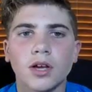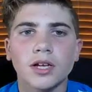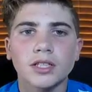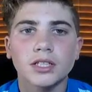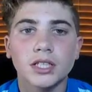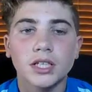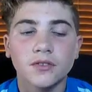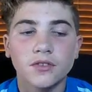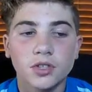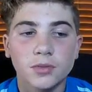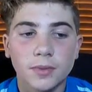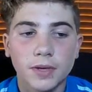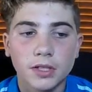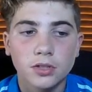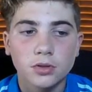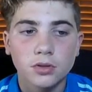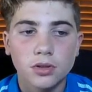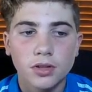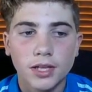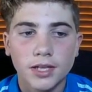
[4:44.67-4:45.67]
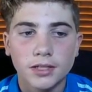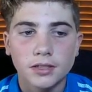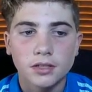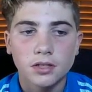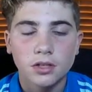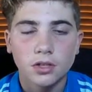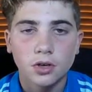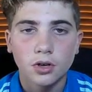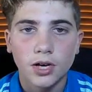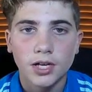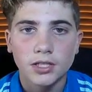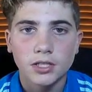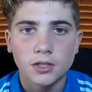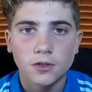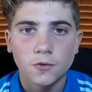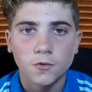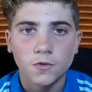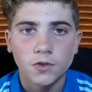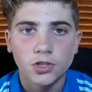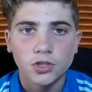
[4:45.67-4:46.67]
I'd like to give a special thanks to the guys
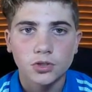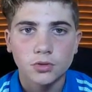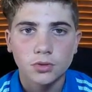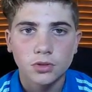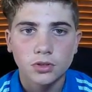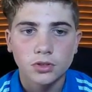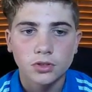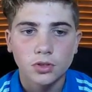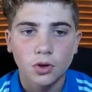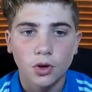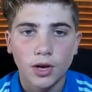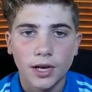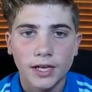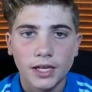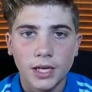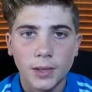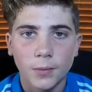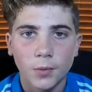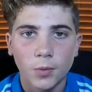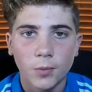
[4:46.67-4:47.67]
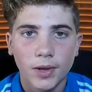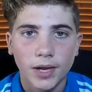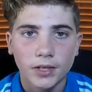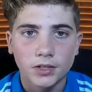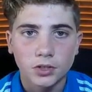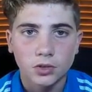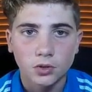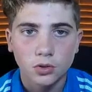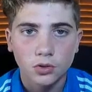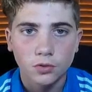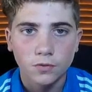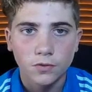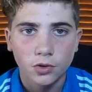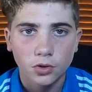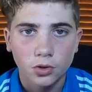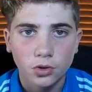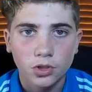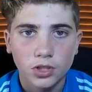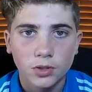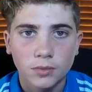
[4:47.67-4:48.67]
at the Fisherman's Eye Camera Mount
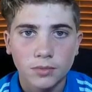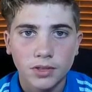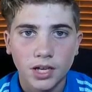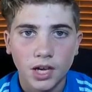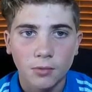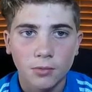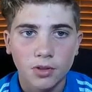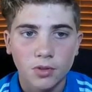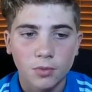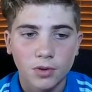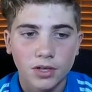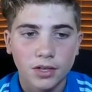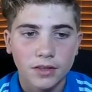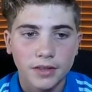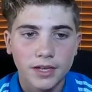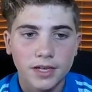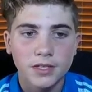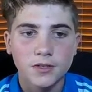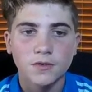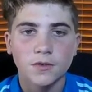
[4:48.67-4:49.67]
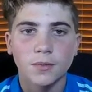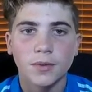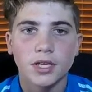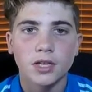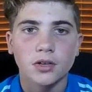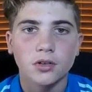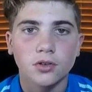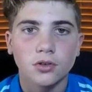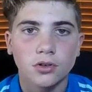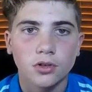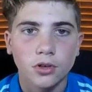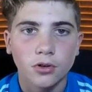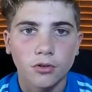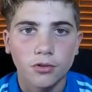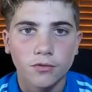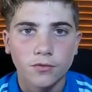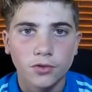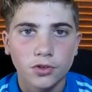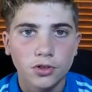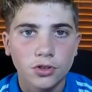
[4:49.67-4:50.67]
for hooking me up with one of these for me to do
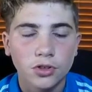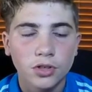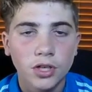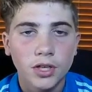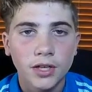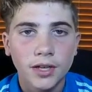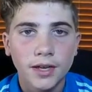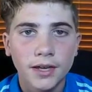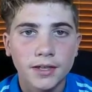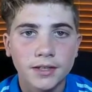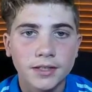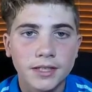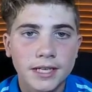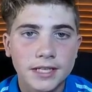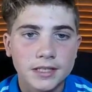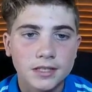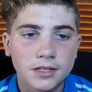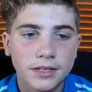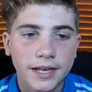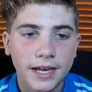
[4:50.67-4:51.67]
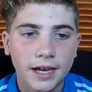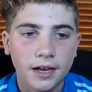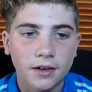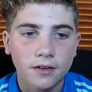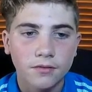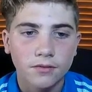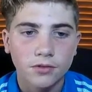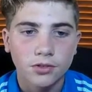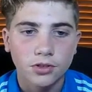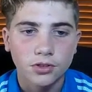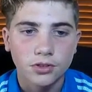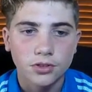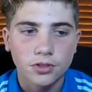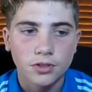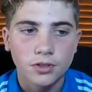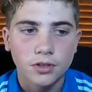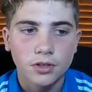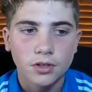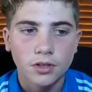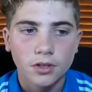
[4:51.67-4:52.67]
a review and test it out for you
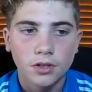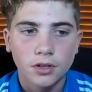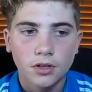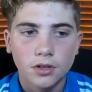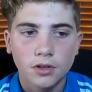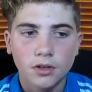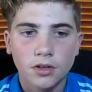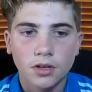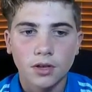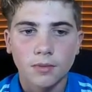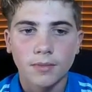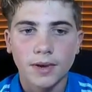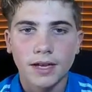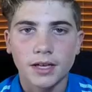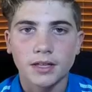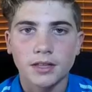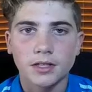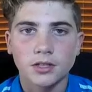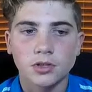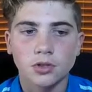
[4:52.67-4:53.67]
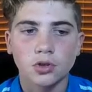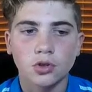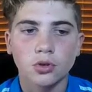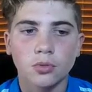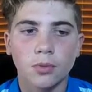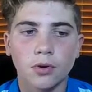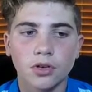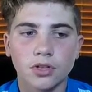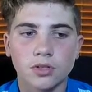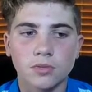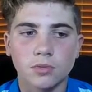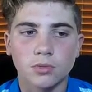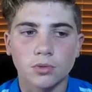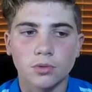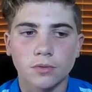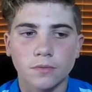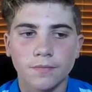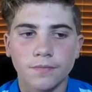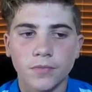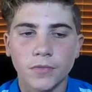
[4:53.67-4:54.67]
and make this all
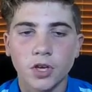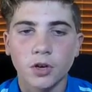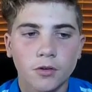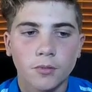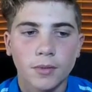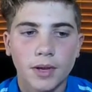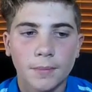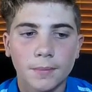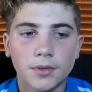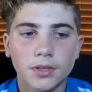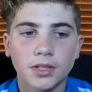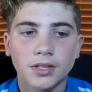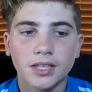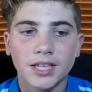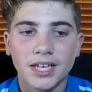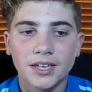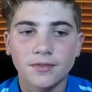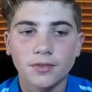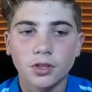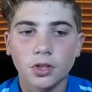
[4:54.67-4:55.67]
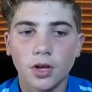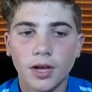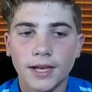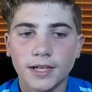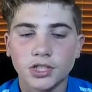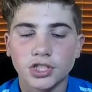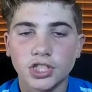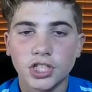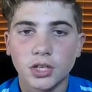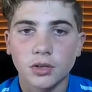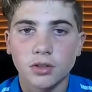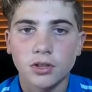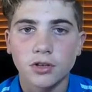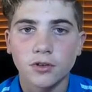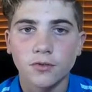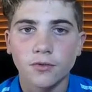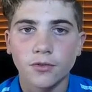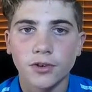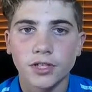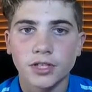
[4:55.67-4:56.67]
possible. Remember to leave a like, share with
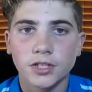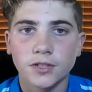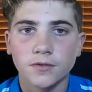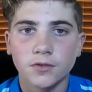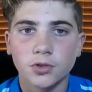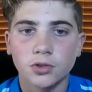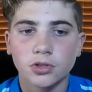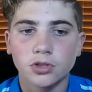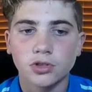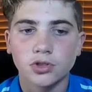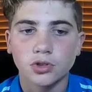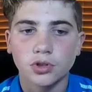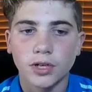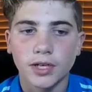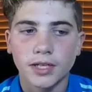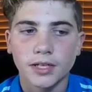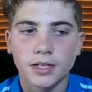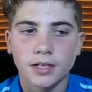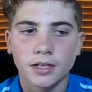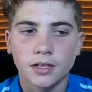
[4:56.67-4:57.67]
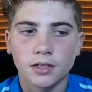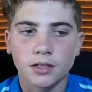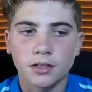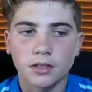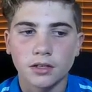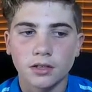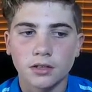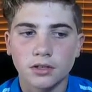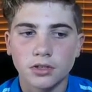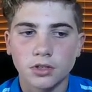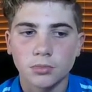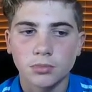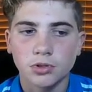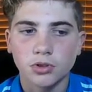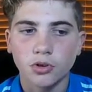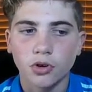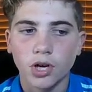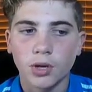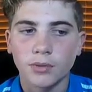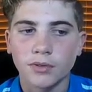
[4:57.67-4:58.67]
your friends if you enjoyed, and
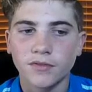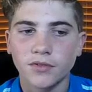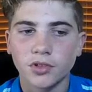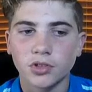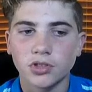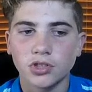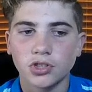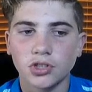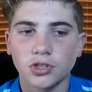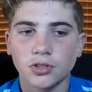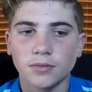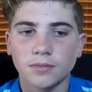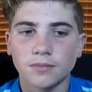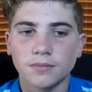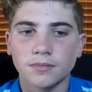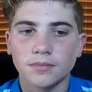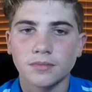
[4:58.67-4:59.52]
subscribe if you're new.